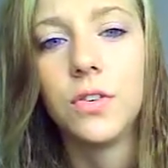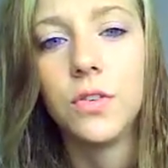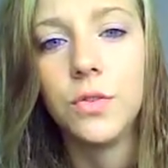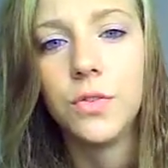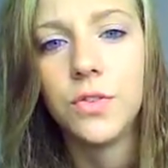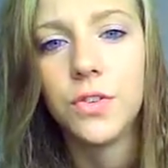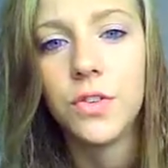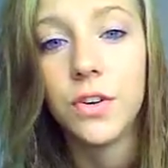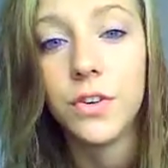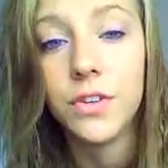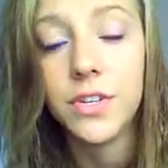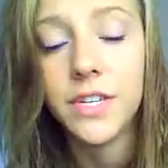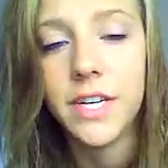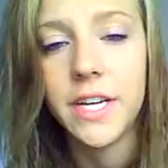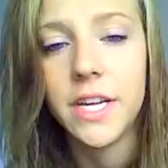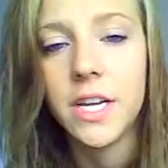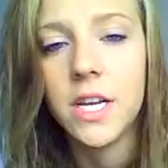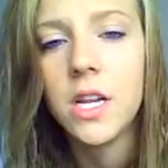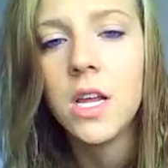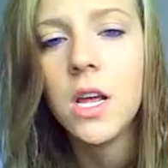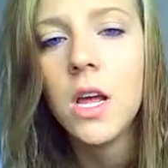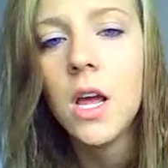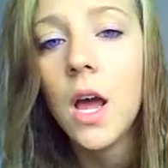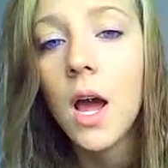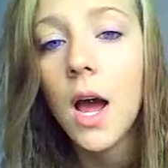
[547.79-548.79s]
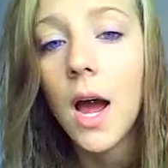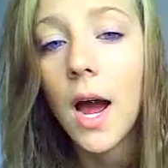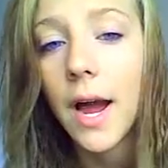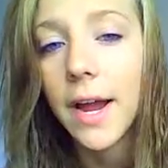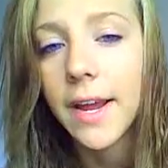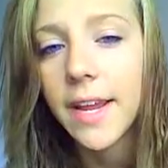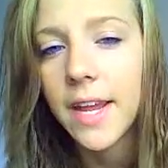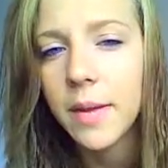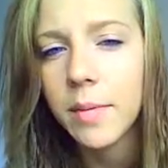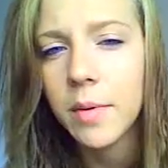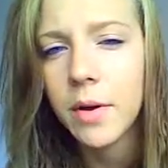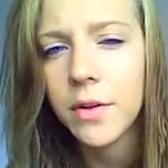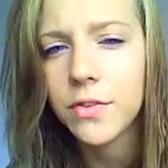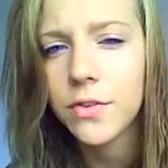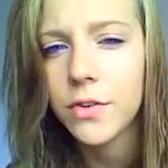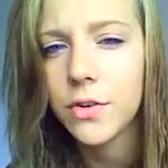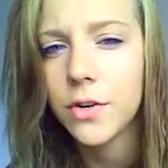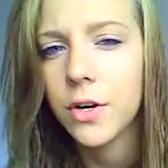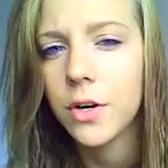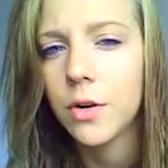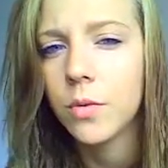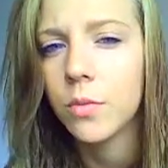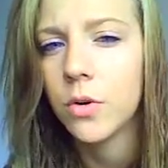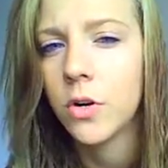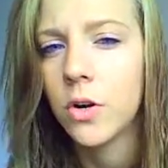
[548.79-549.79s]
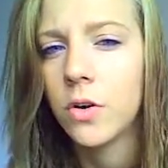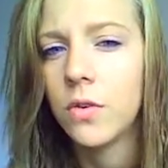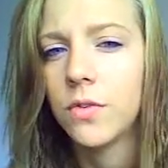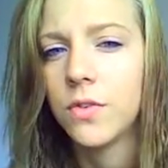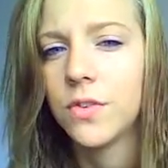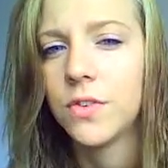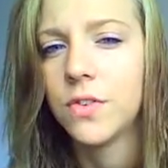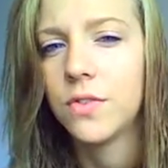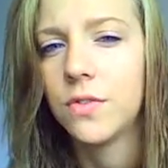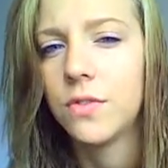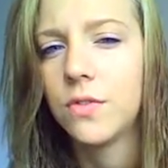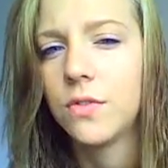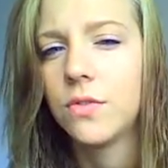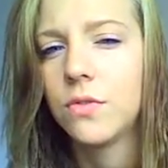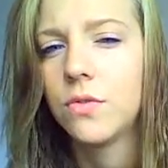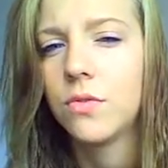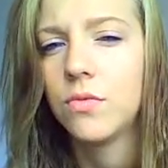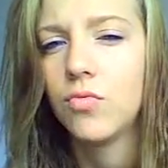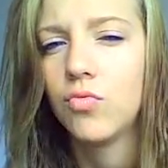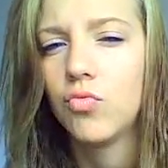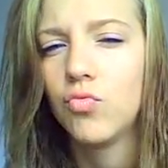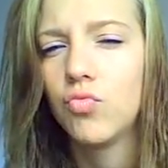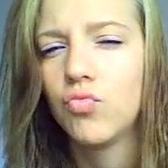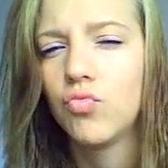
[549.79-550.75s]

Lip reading: who's 13. I came out to her when I was,